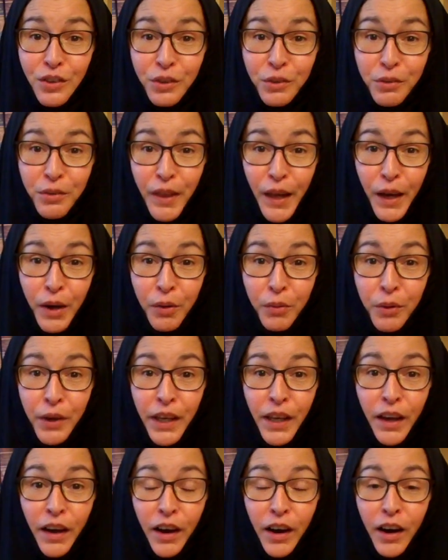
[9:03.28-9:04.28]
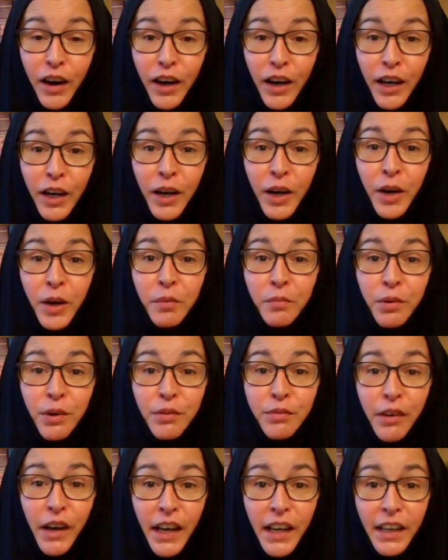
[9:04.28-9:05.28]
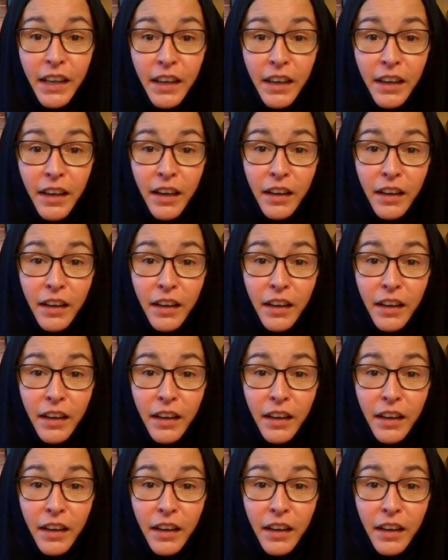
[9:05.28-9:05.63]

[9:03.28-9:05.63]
you that we are providing